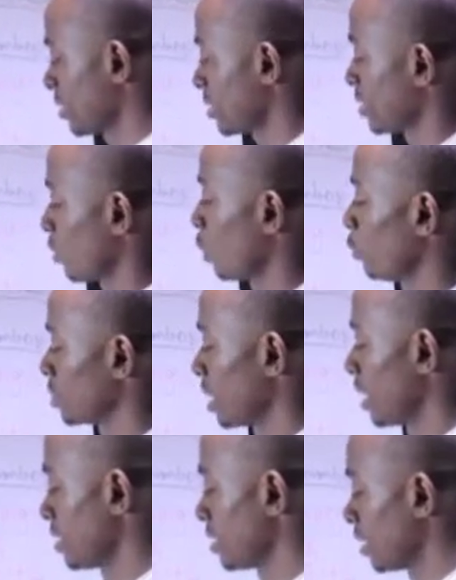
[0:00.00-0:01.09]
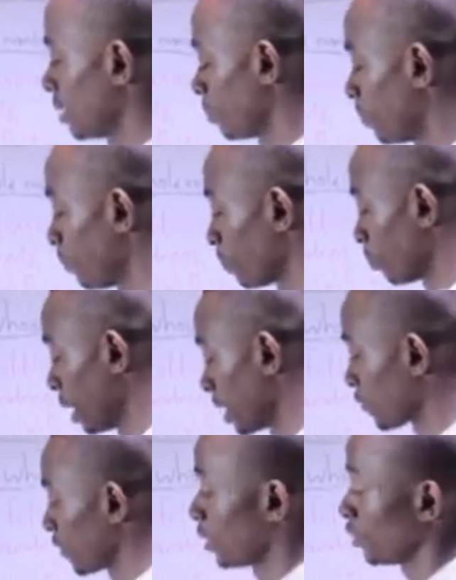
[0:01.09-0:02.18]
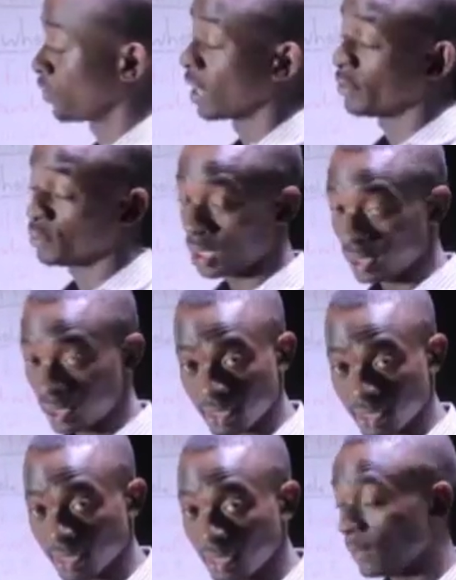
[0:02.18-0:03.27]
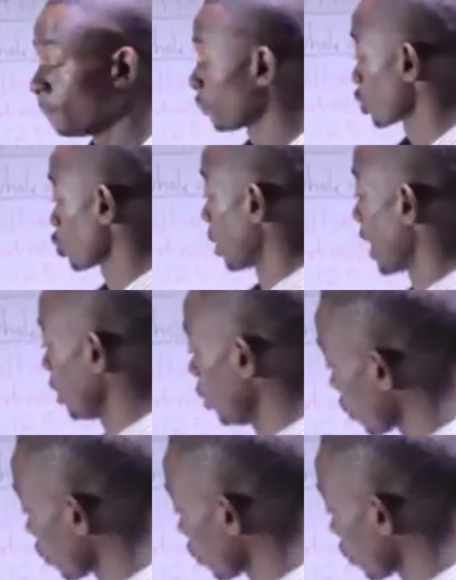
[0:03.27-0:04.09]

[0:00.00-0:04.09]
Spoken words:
6 is the one which lies in the place value of hundreds. So, I